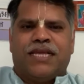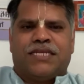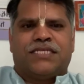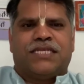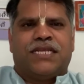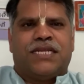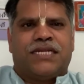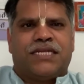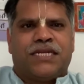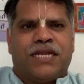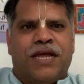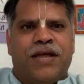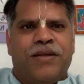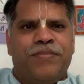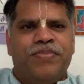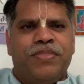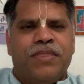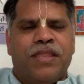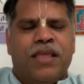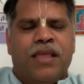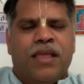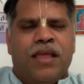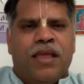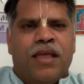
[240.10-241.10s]
etc.
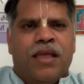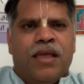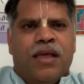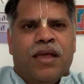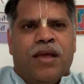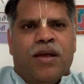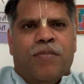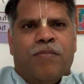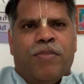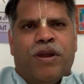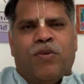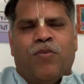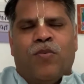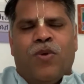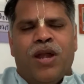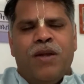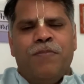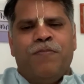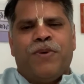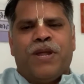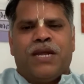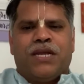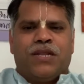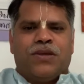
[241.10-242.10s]
But
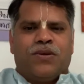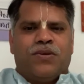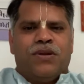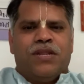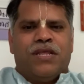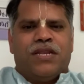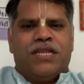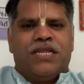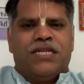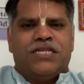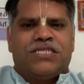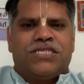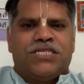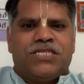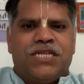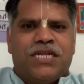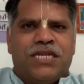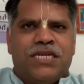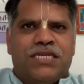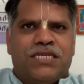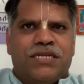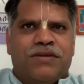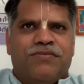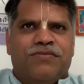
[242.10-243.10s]
one particular
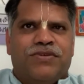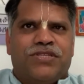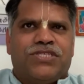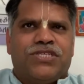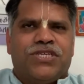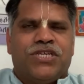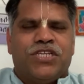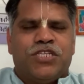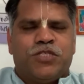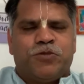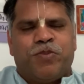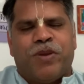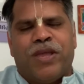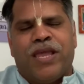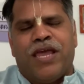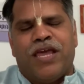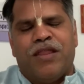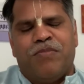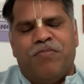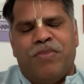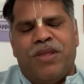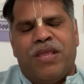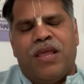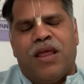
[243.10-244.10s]
incident which
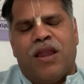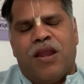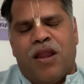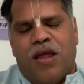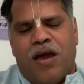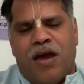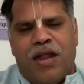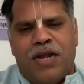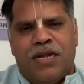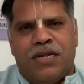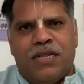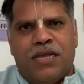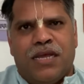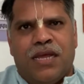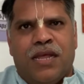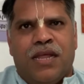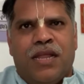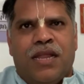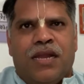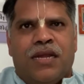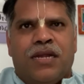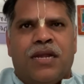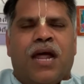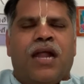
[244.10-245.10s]
inspired me a lot,
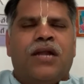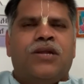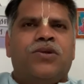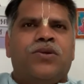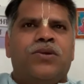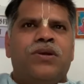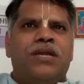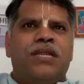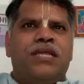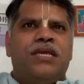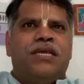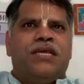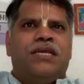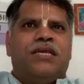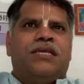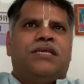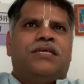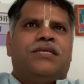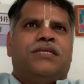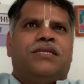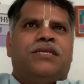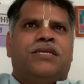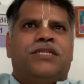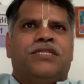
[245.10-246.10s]
not
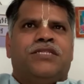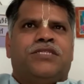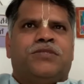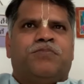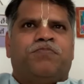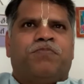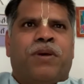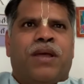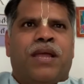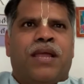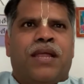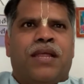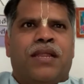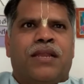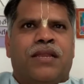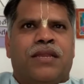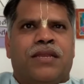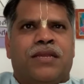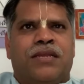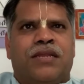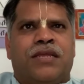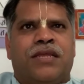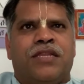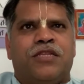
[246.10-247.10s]
only
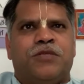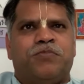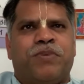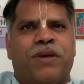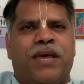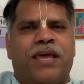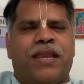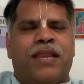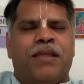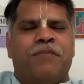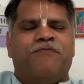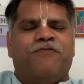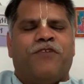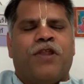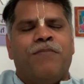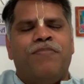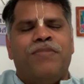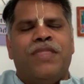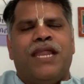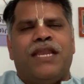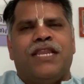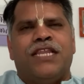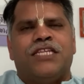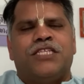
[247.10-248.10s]
inspiring,
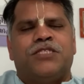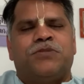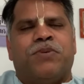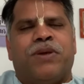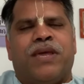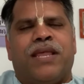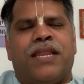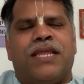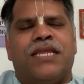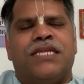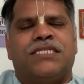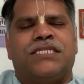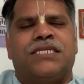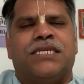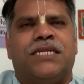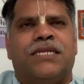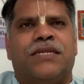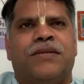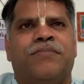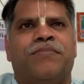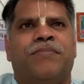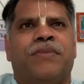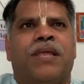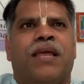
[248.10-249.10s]
from that
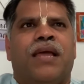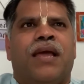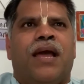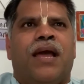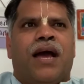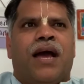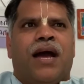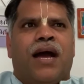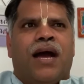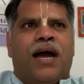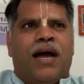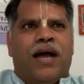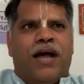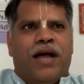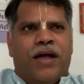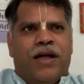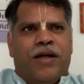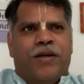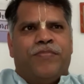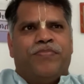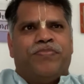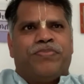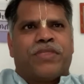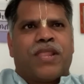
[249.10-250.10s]
inspiration,
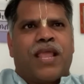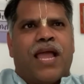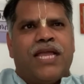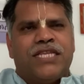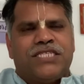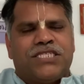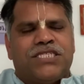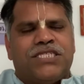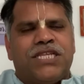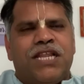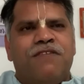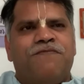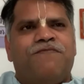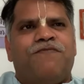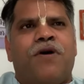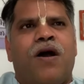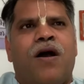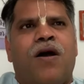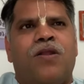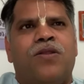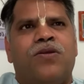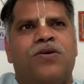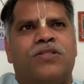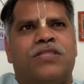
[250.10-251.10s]
I still
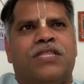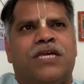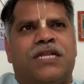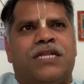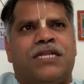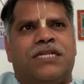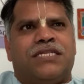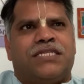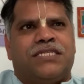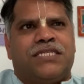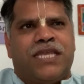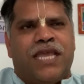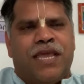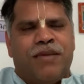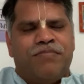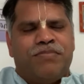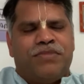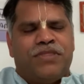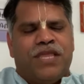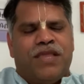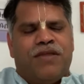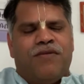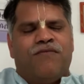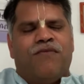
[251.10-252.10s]
follow that same
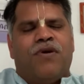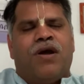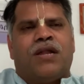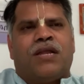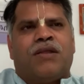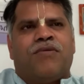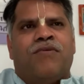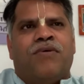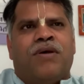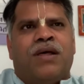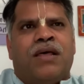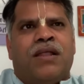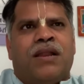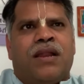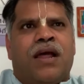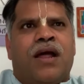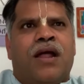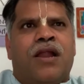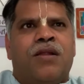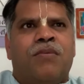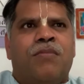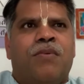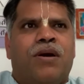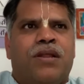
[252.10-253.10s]
thing, what
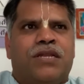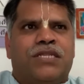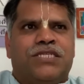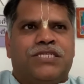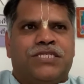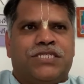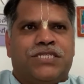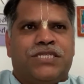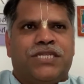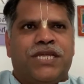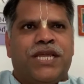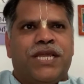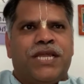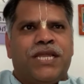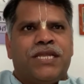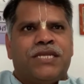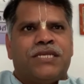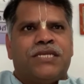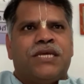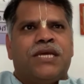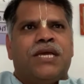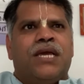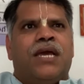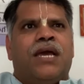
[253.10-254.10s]
Hanumanji
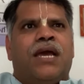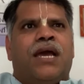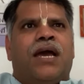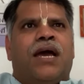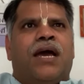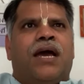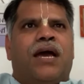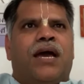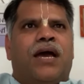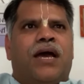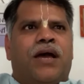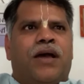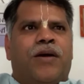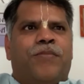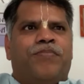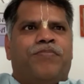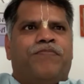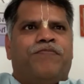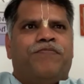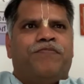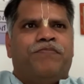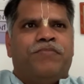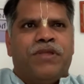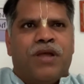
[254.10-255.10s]
did
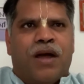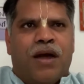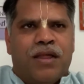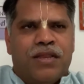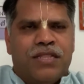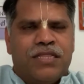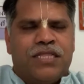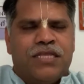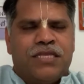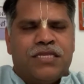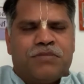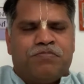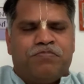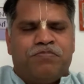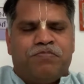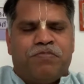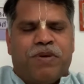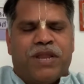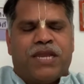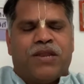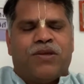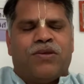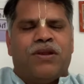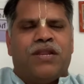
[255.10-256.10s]
on this
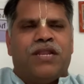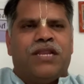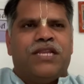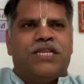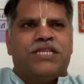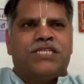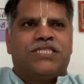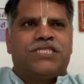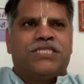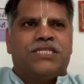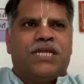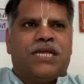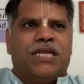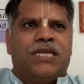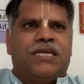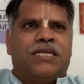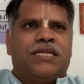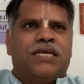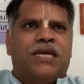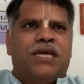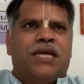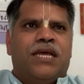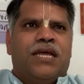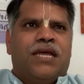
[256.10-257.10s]
particular
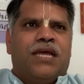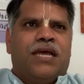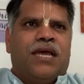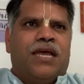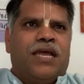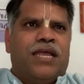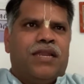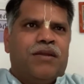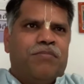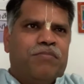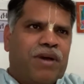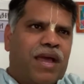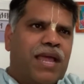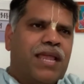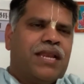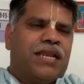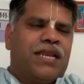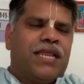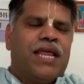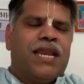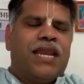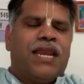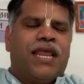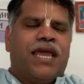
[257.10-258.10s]
incident in my
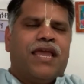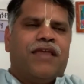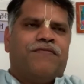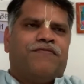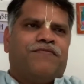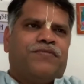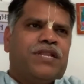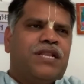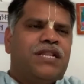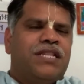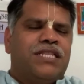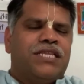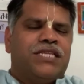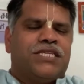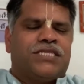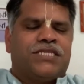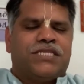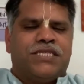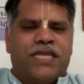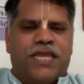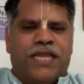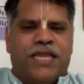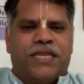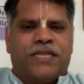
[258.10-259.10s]
real life till this
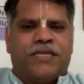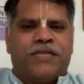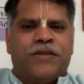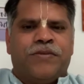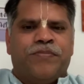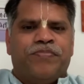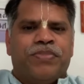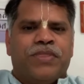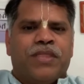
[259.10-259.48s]
date.